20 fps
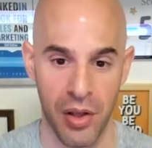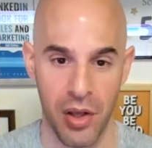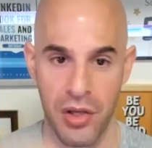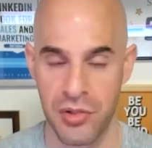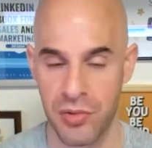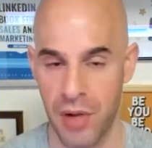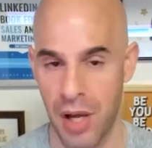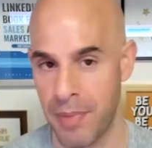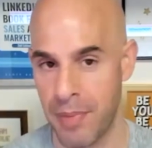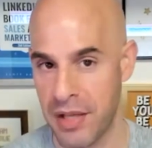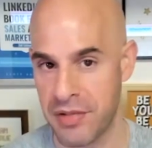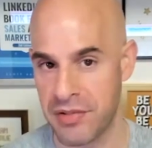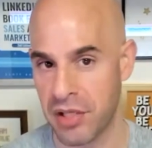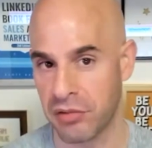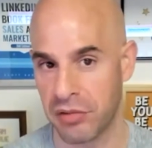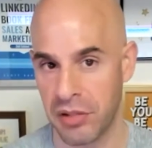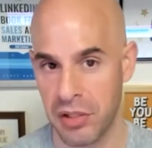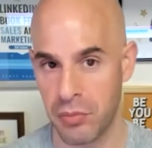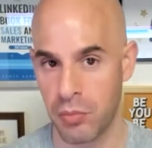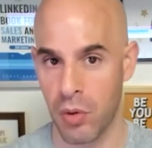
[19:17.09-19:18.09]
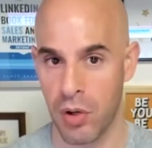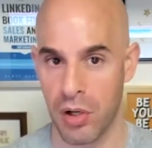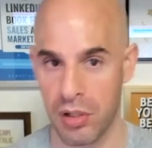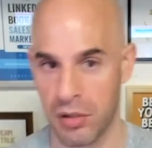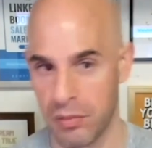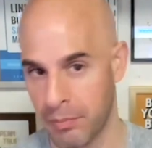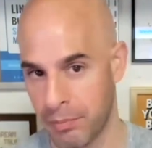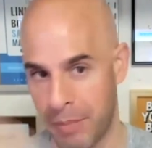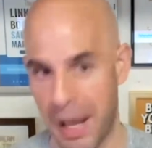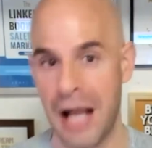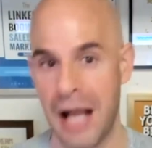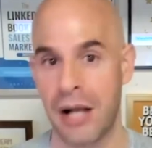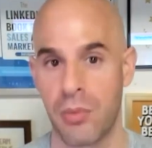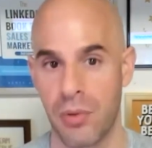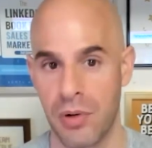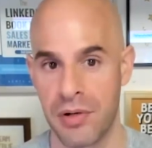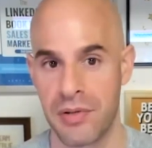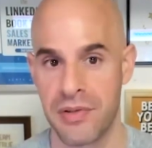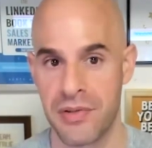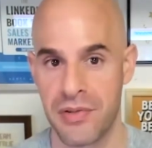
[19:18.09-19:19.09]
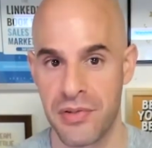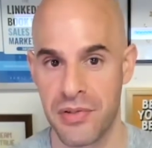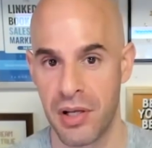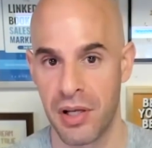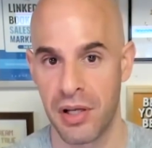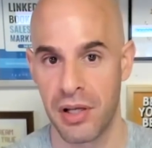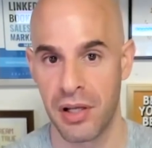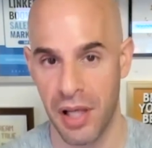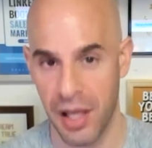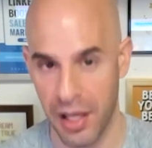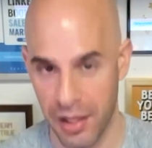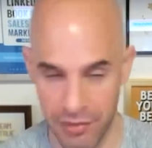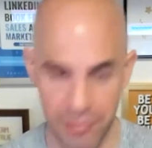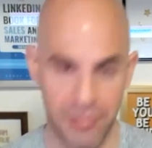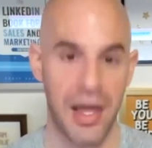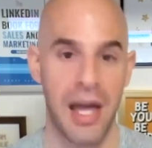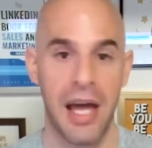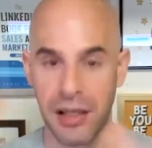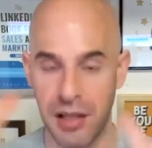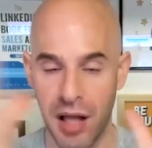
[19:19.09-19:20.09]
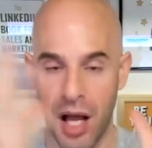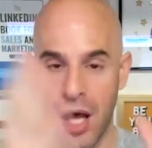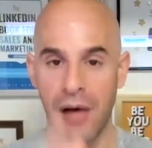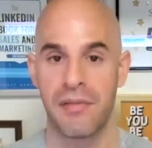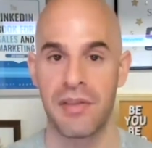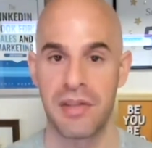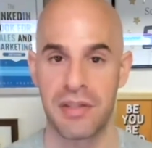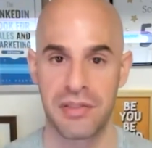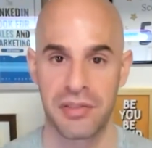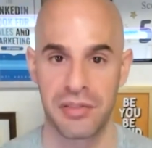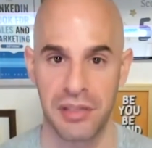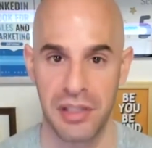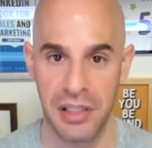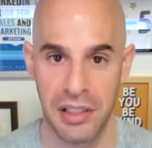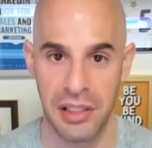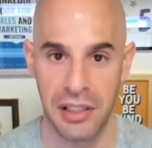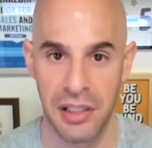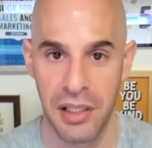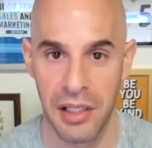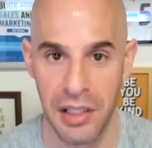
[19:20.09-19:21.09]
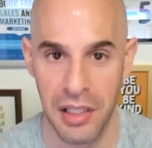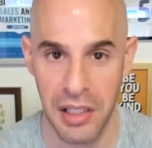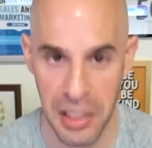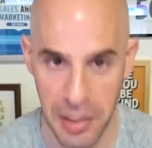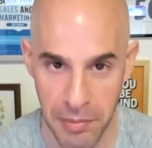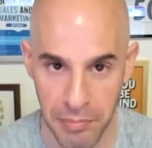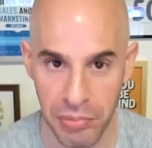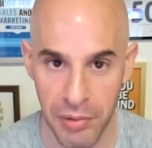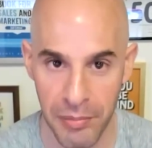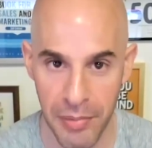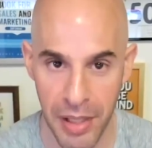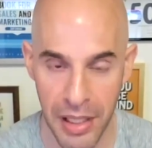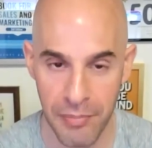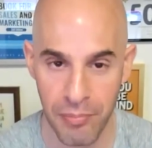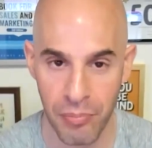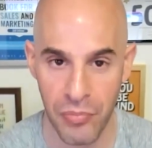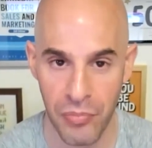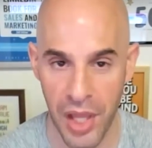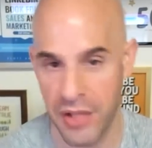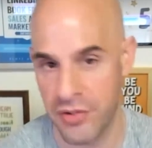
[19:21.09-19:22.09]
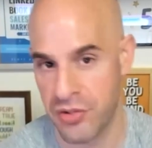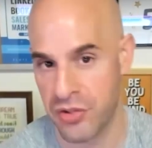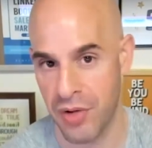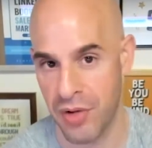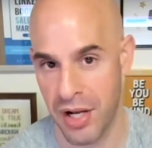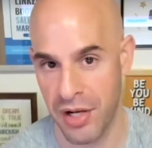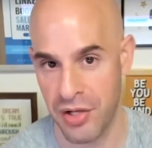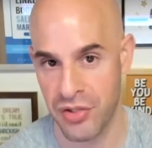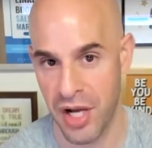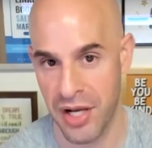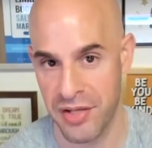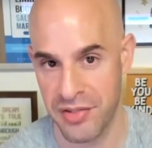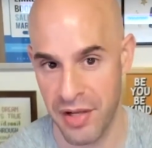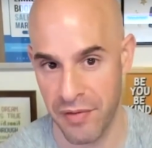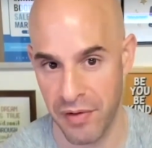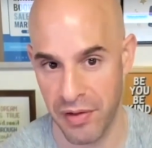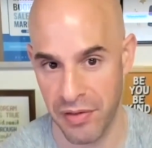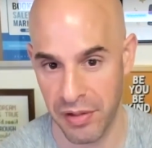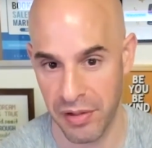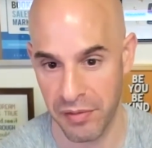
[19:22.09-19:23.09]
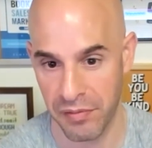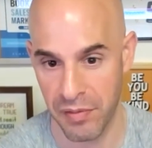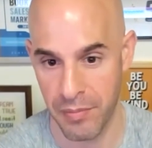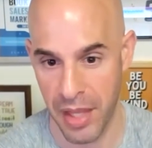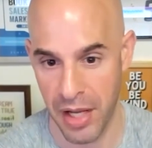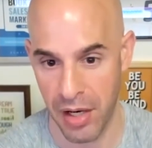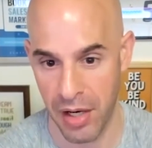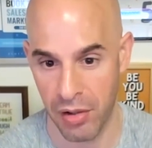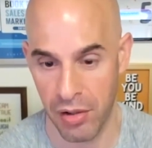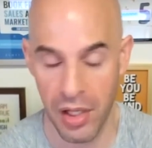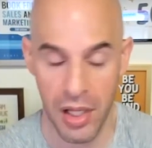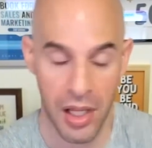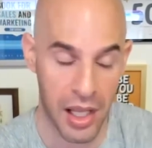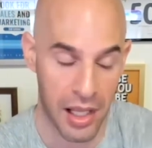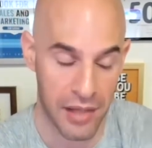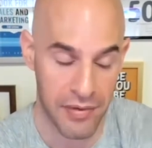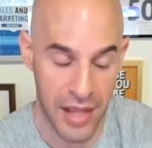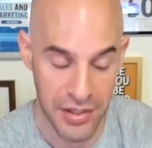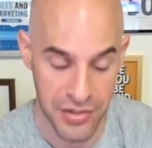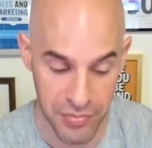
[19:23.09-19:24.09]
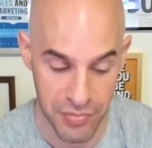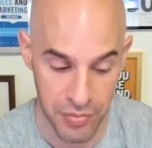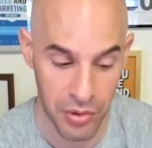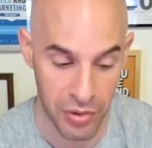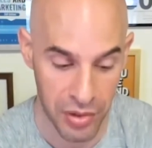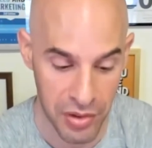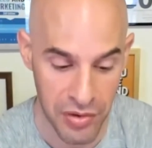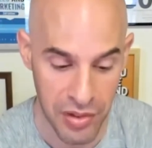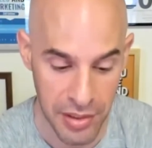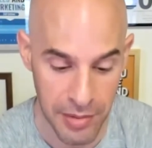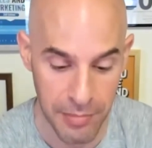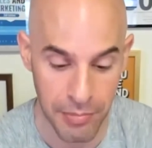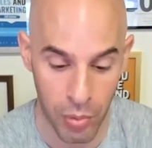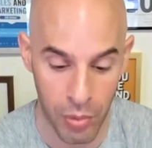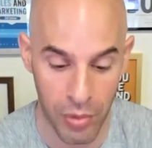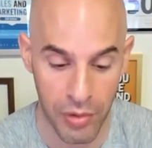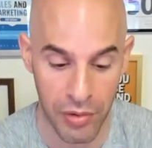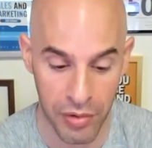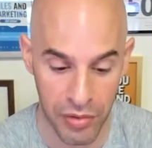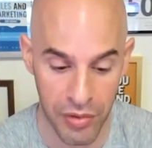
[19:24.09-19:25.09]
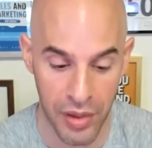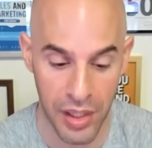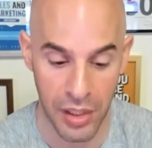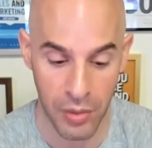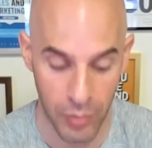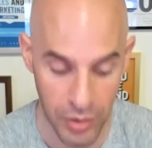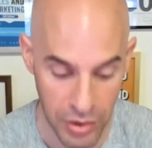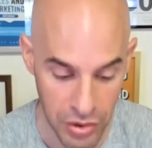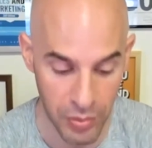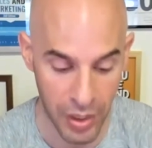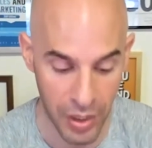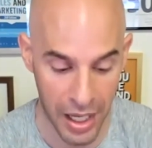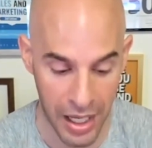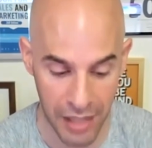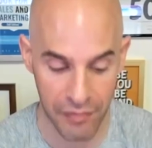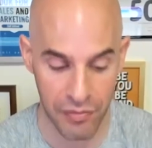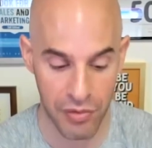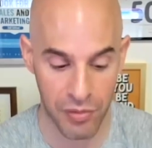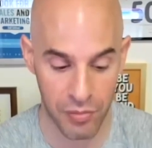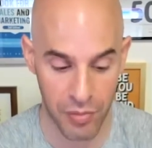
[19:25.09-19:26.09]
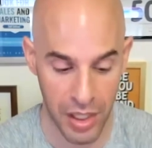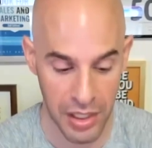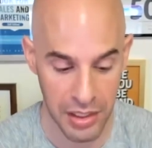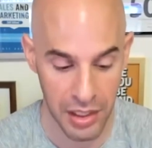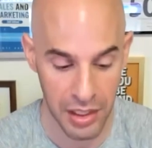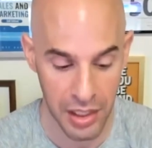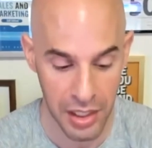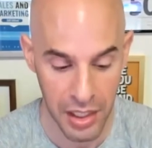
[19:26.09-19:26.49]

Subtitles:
So I basically work backwards and then obviously implement and strategize everything from there. And that's really the important thing. When you have the right